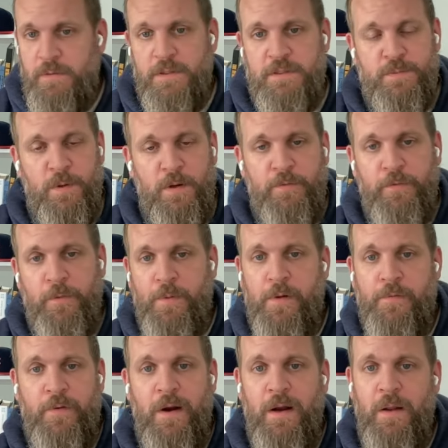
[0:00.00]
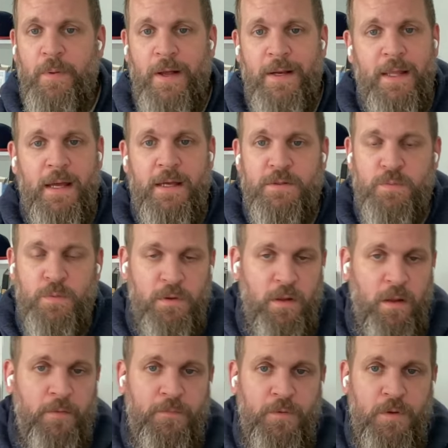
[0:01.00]
This has been a Football Friday podcast. Would
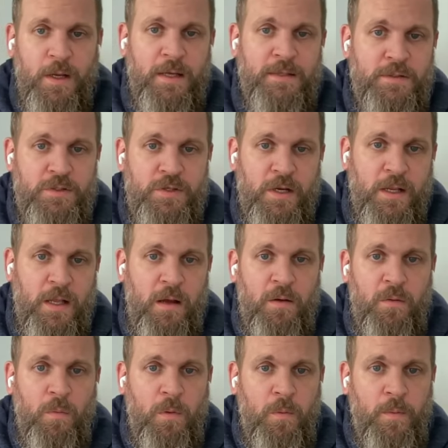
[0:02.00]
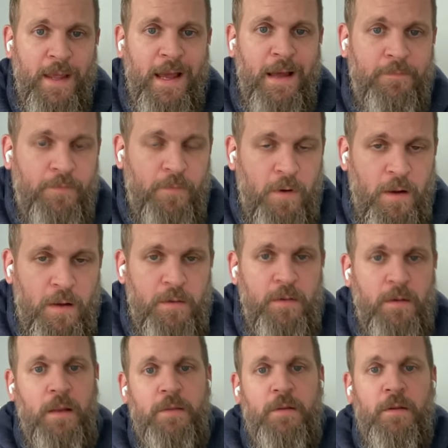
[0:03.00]
love for you guys to check out what we have for
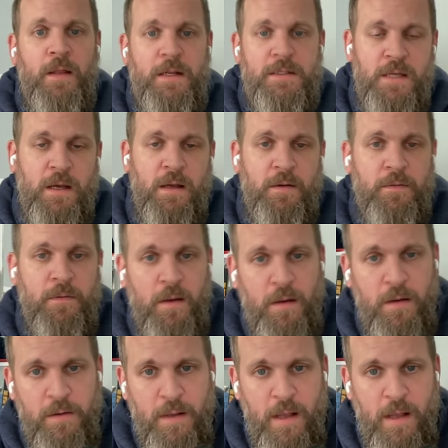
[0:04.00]
on on the Locked On uh,